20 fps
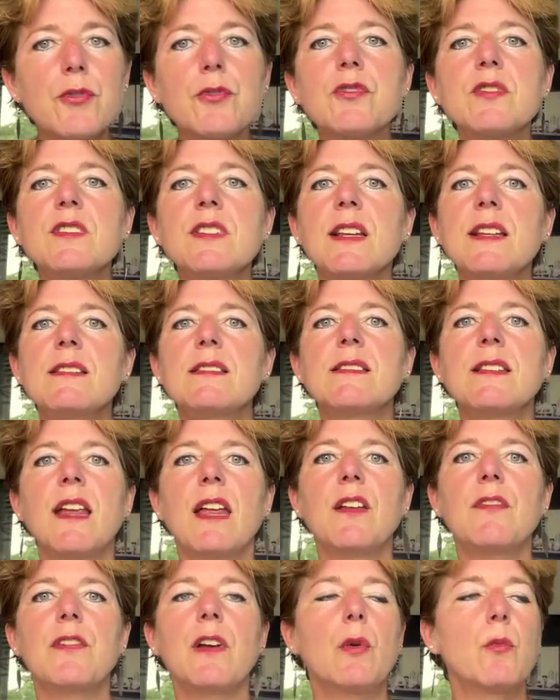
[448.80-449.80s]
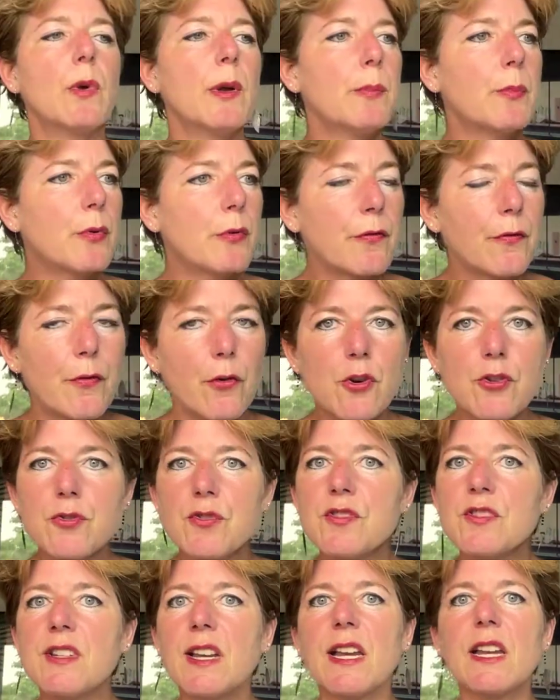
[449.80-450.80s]
to stay safe and we prefer to
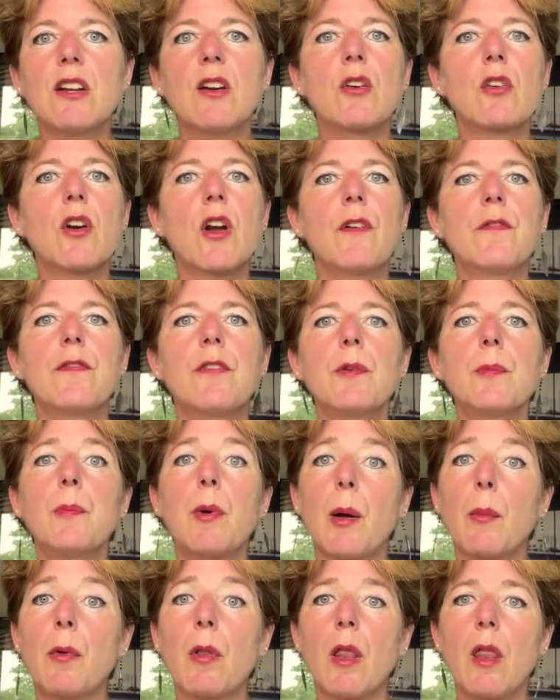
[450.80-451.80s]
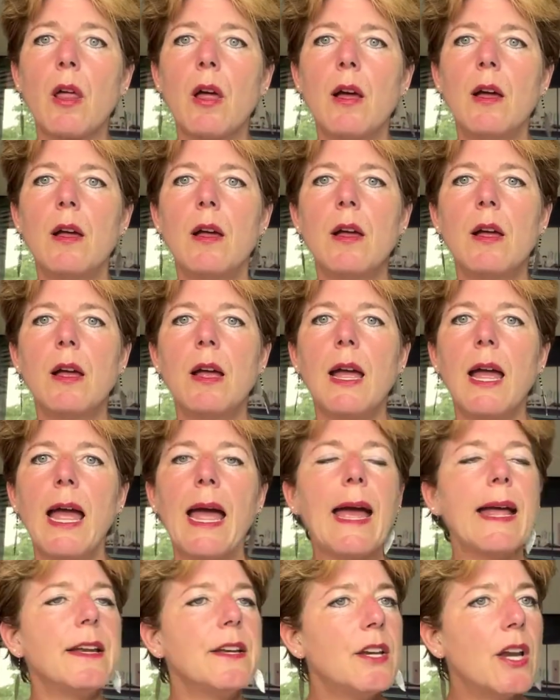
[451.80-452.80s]
stay in our comfort bubble
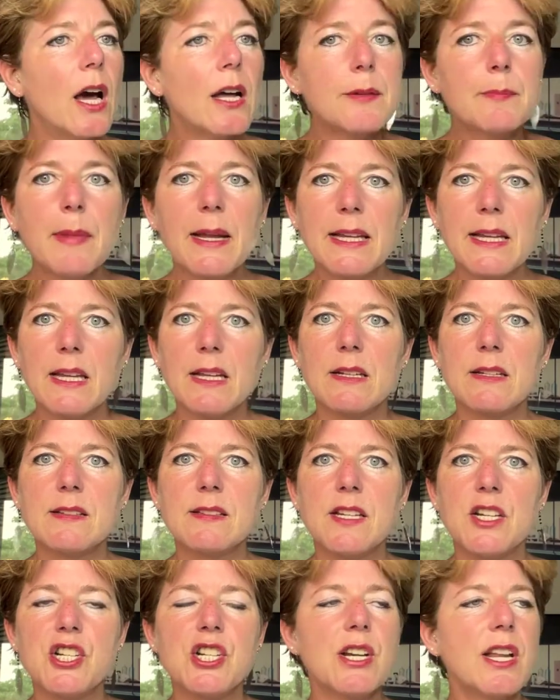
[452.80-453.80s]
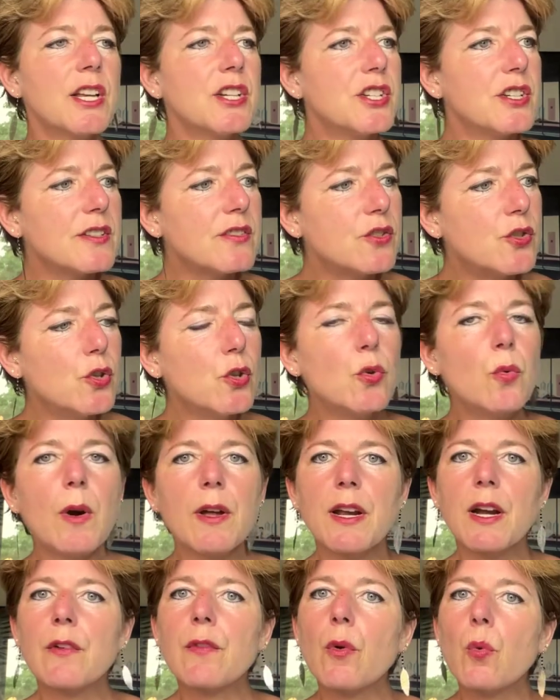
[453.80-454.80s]
and not making a decision and just do
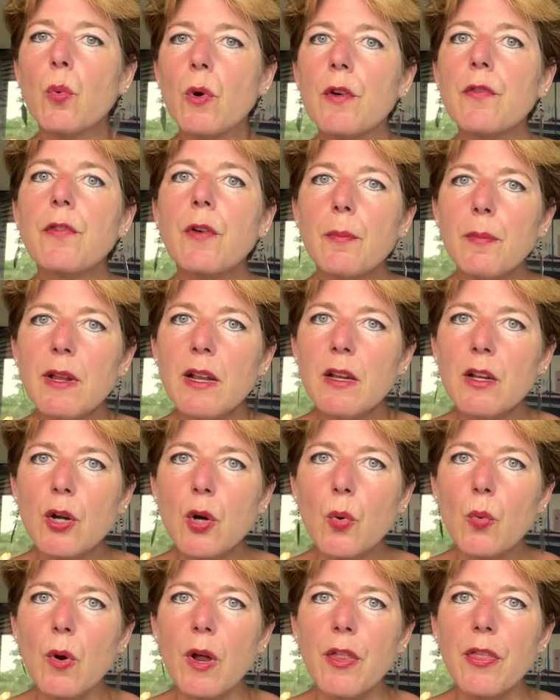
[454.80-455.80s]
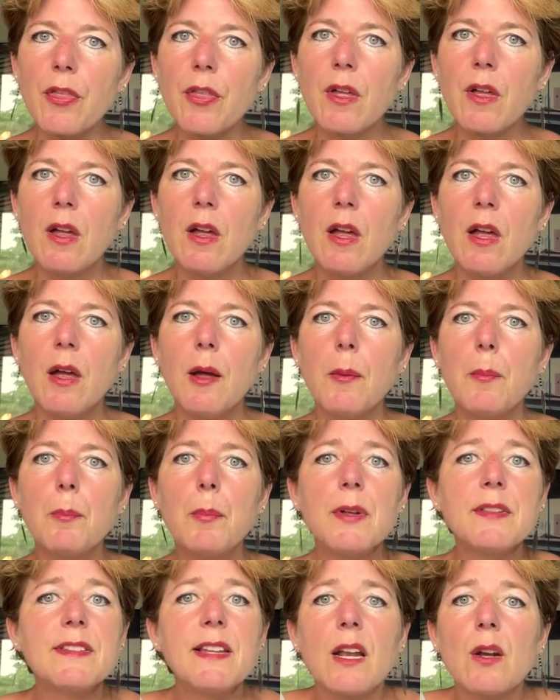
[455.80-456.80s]
whatever we're familiar with.
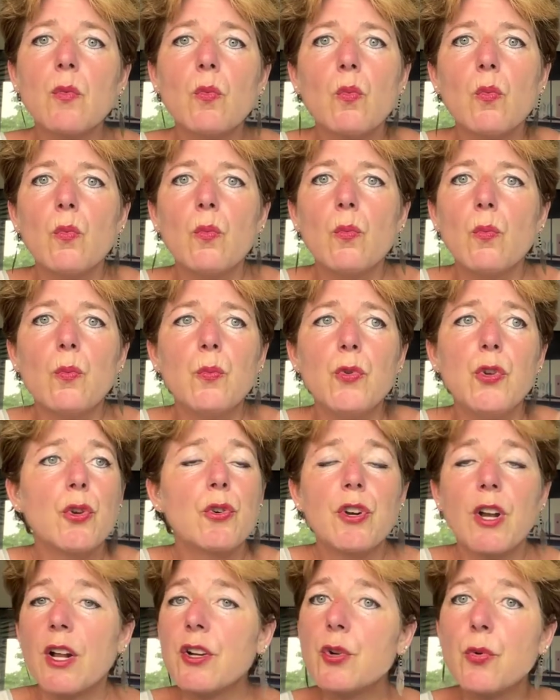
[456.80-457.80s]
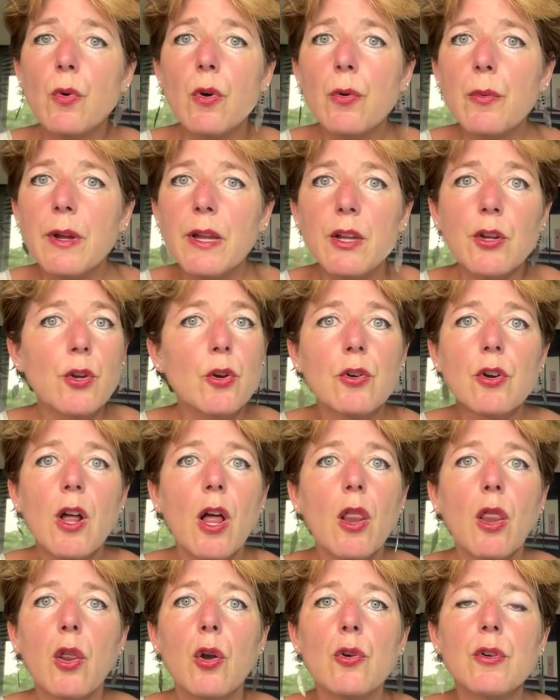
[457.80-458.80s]
But then you're not growing, you're
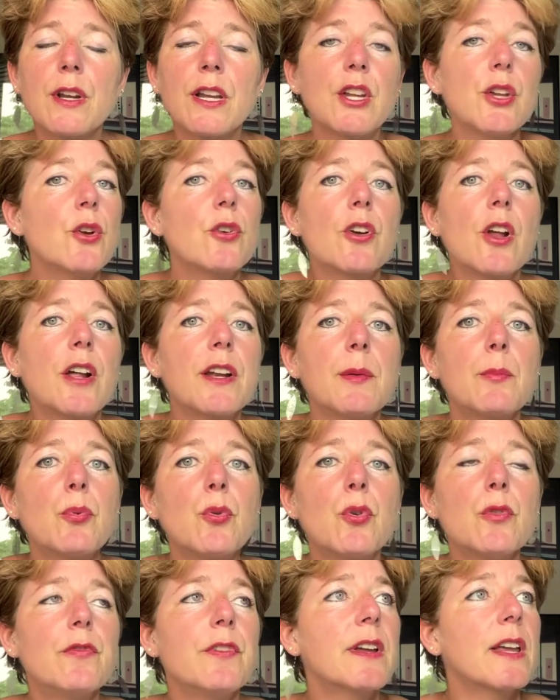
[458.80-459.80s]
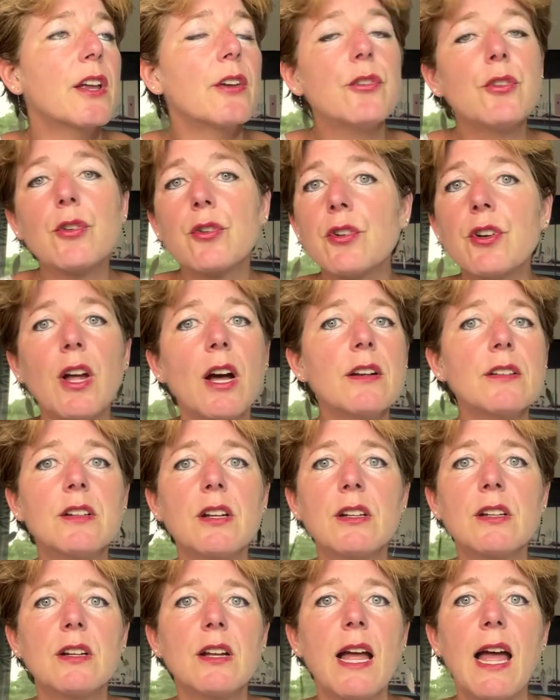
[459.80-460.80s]
not learning, you're not improving, and you're not
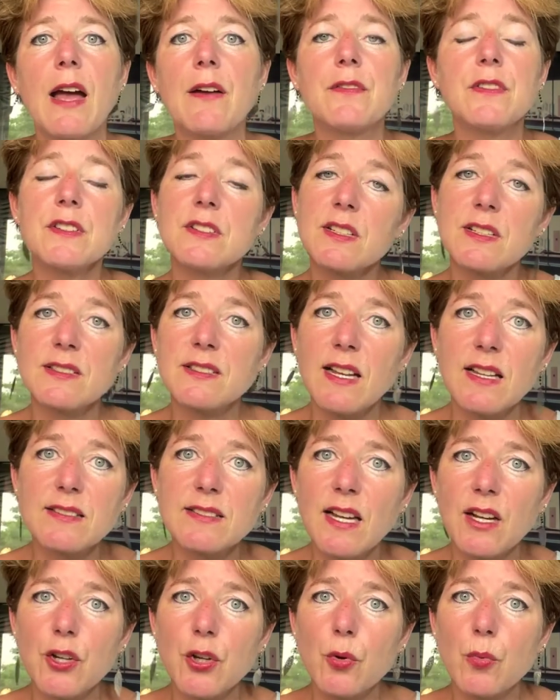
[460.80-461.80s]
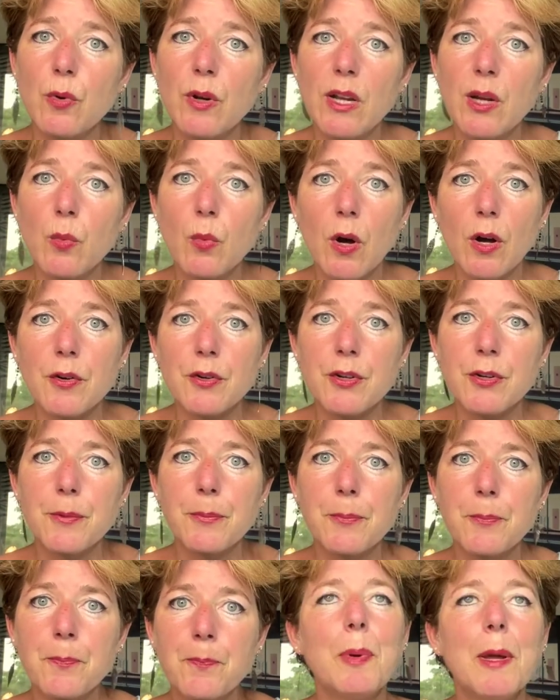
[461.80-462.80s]
going to have the success that you really want.
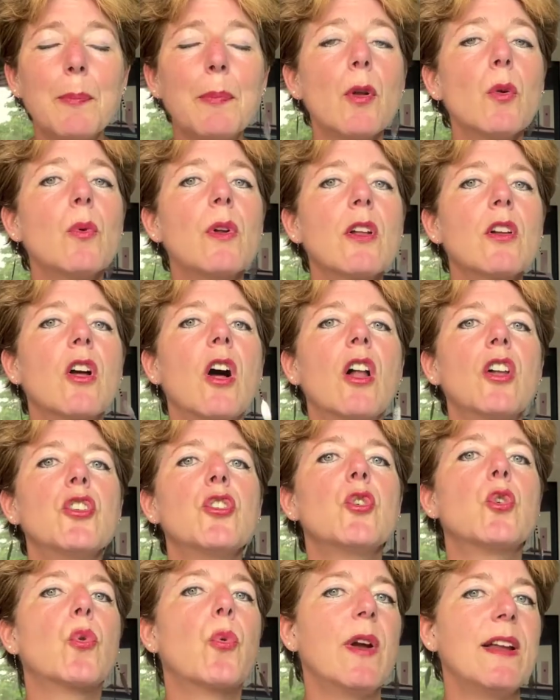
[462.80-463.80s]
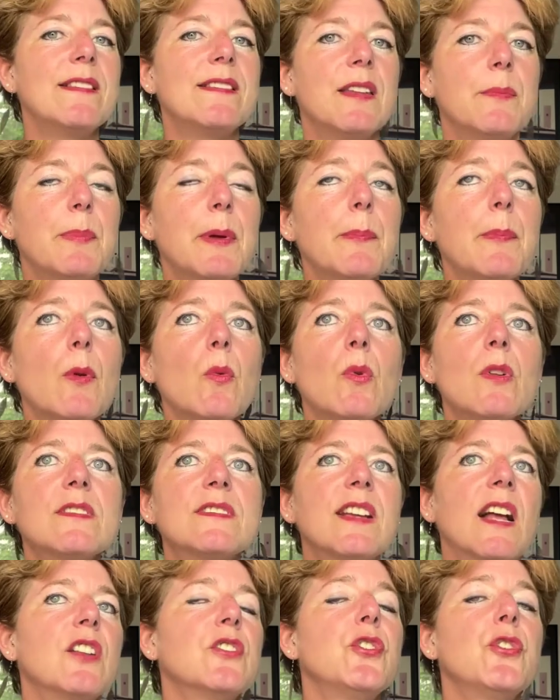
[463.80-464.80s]
People will call you crazy. People will
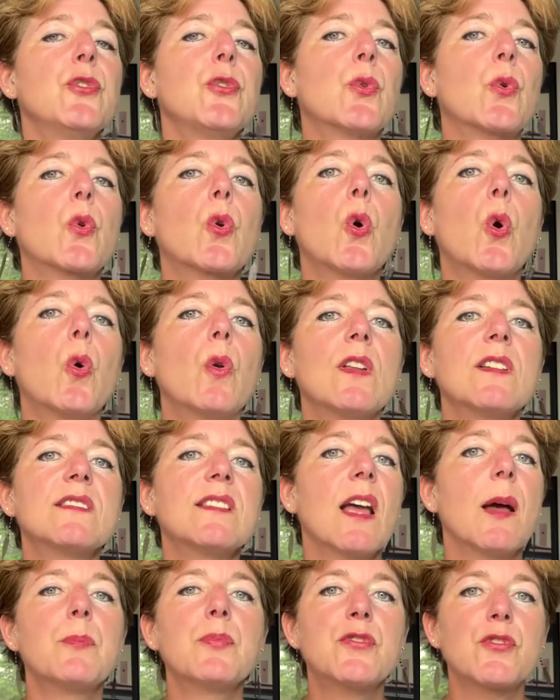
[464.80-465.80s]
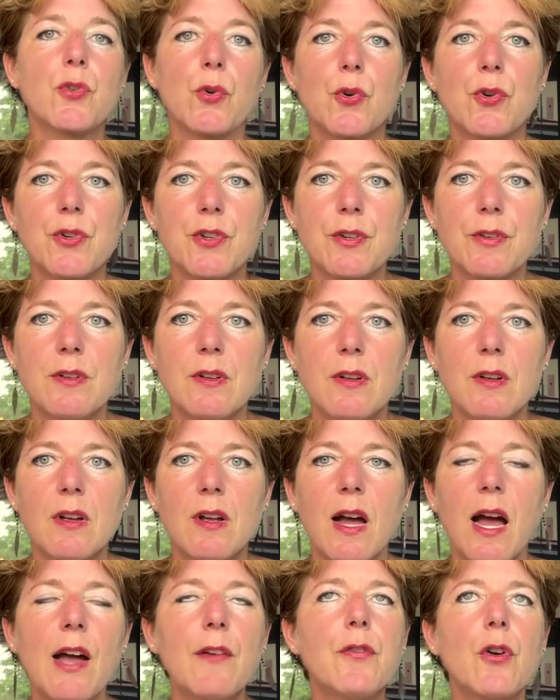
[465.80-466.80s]
tell you your goal is absurd.
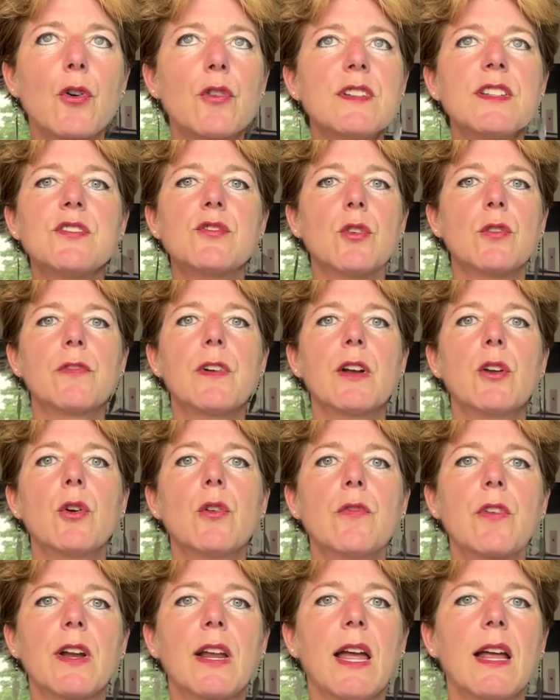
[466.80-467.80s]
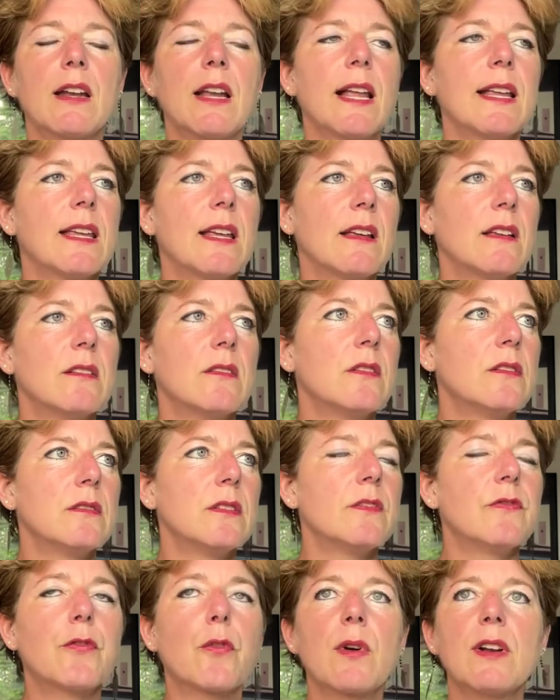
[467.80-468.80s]
I've heard this over and over again. Like,
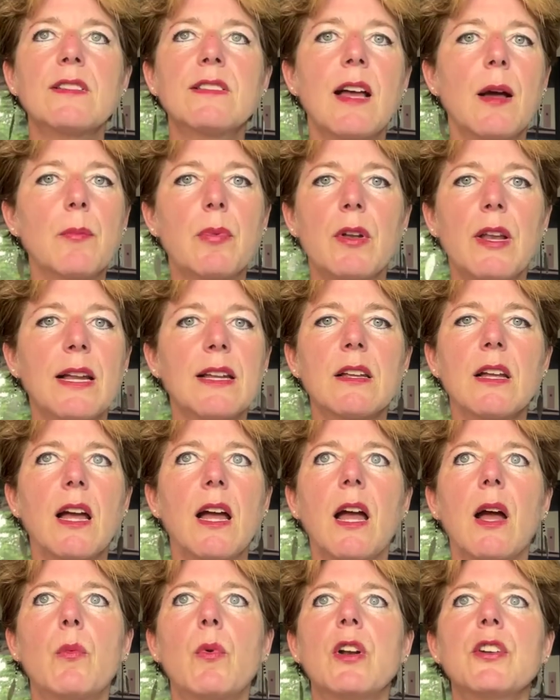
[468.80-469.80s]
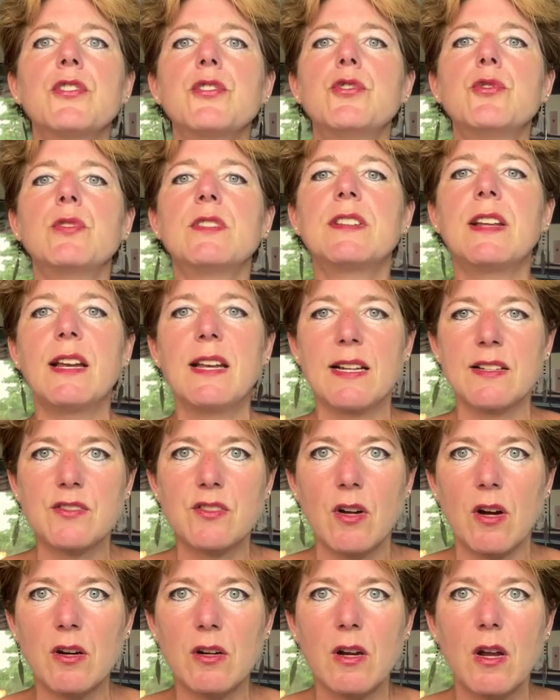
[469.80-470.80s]
for example, like I want to do a TEDx
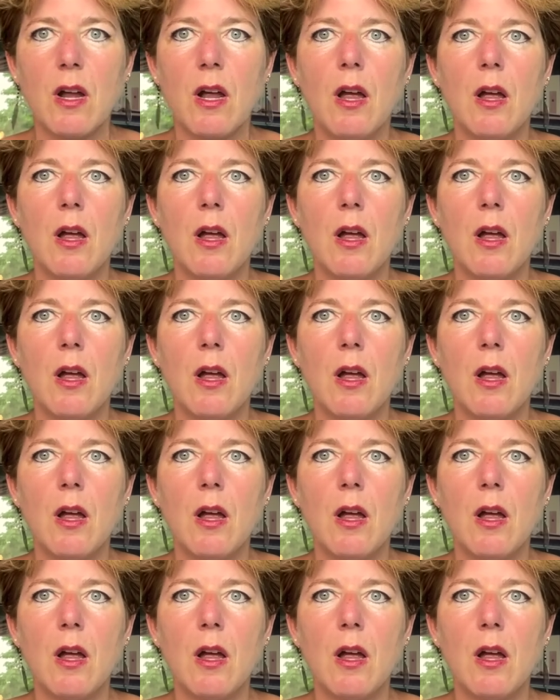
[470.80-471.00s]
talk.